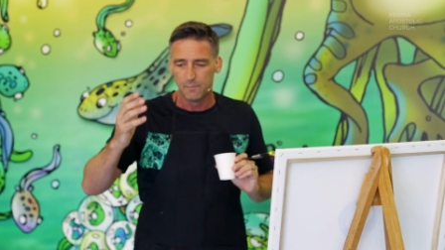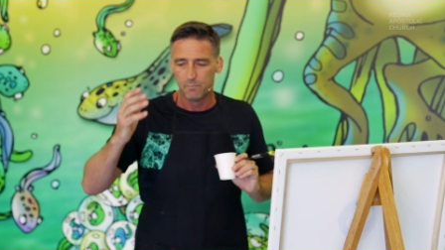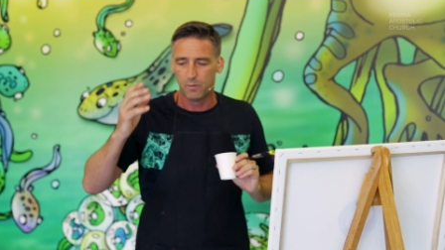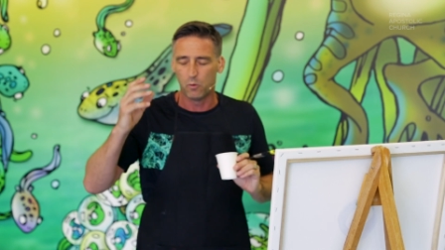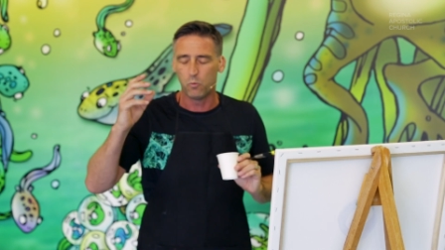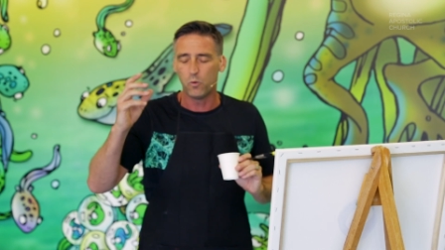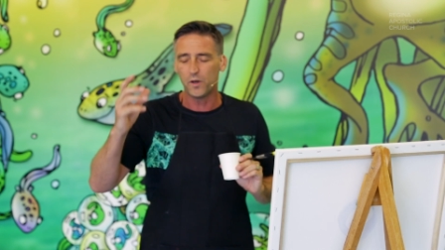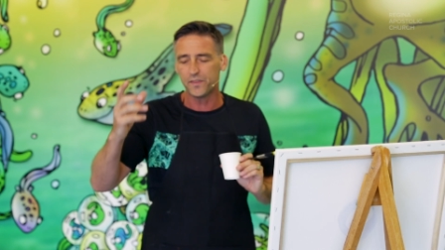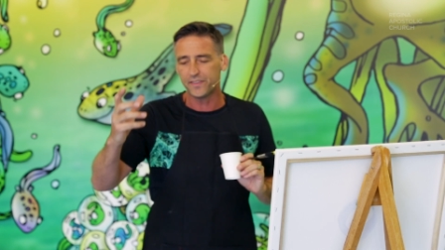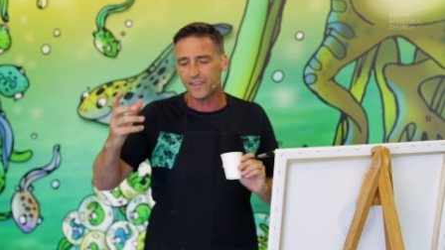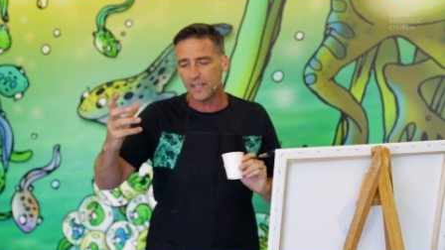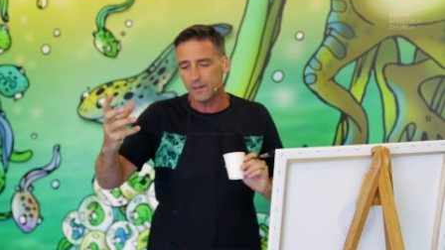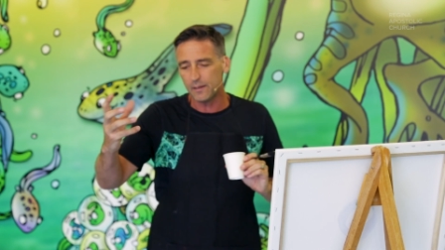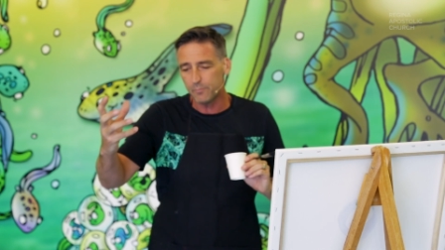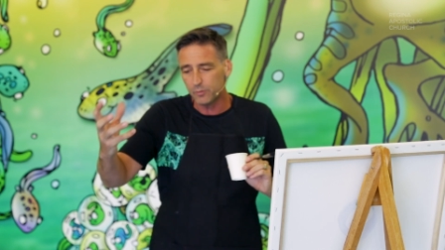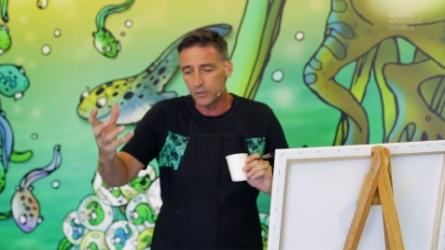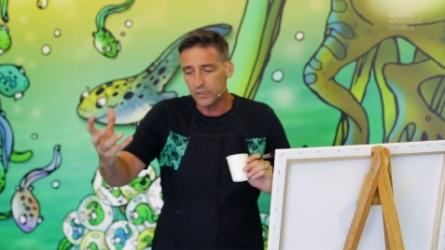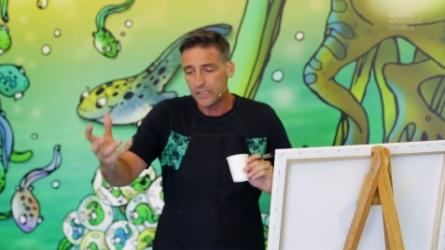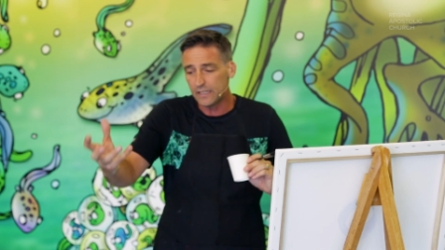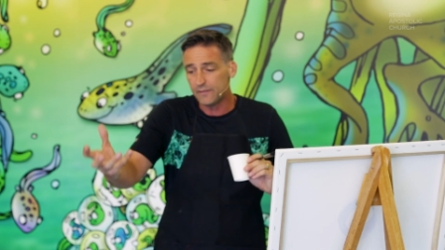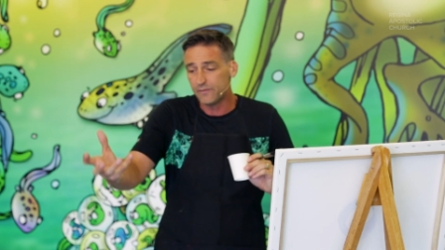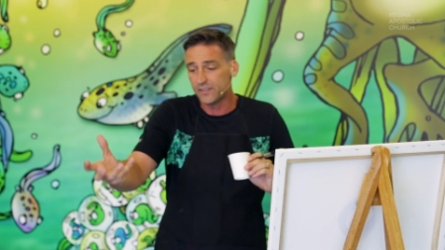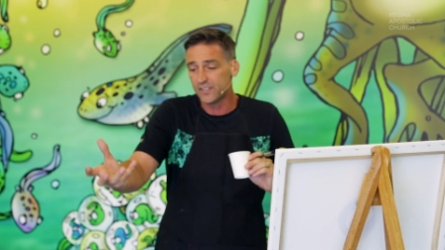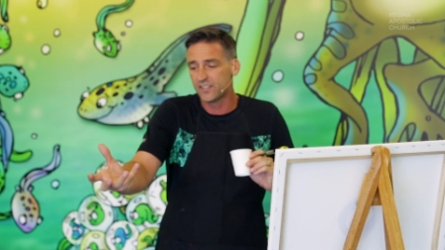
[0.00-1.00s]
but what they
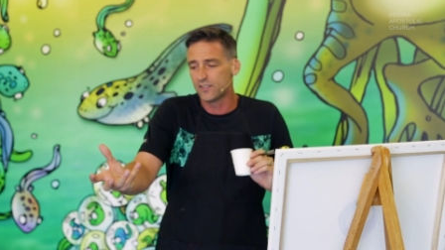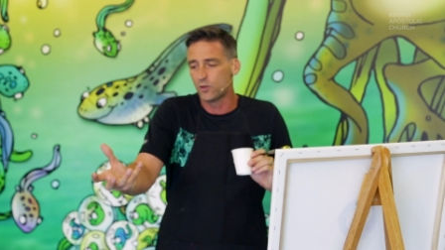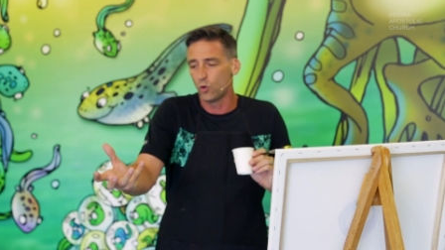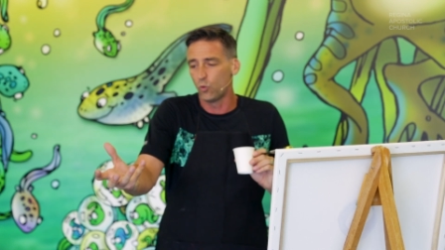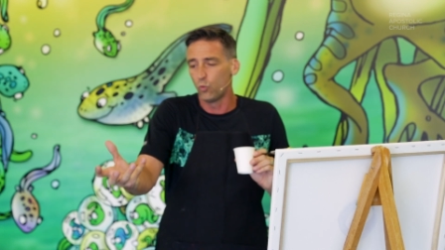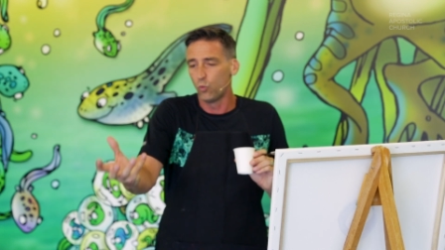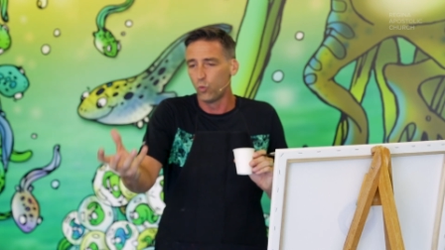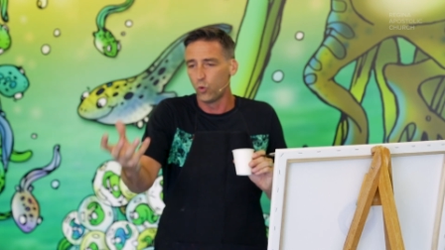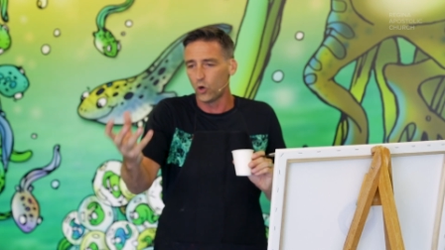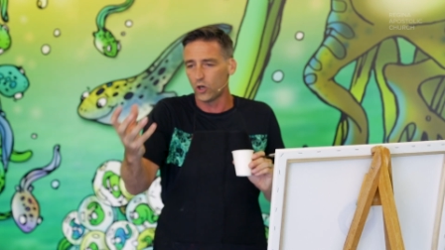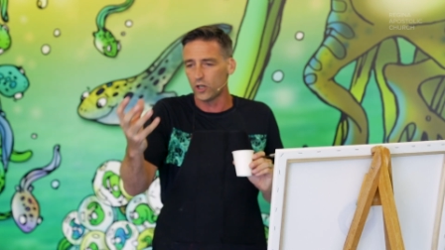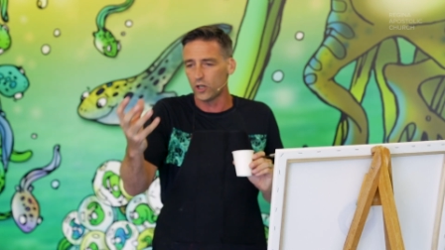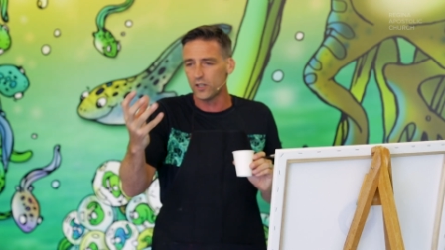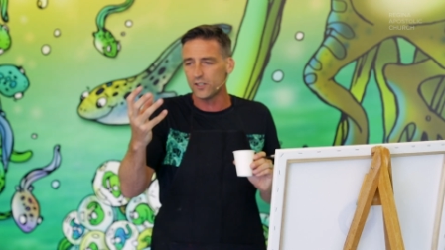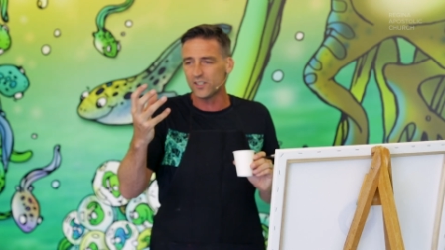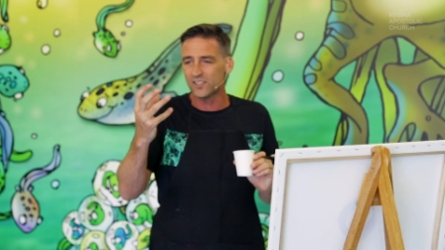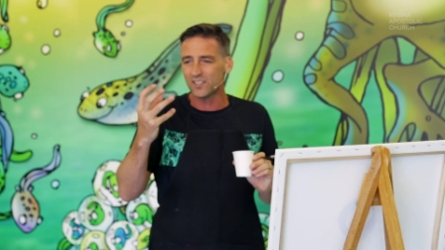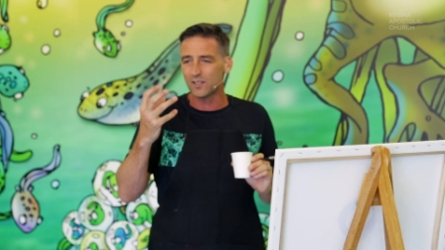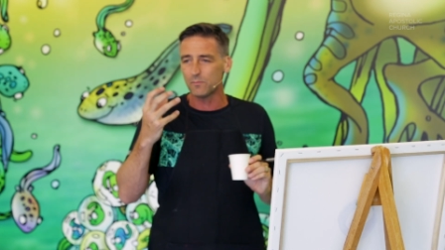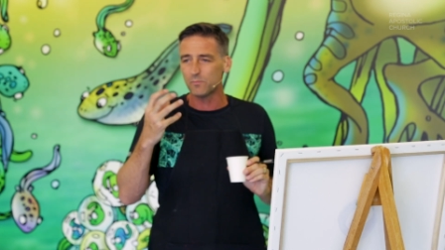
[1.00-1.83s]
believe is the words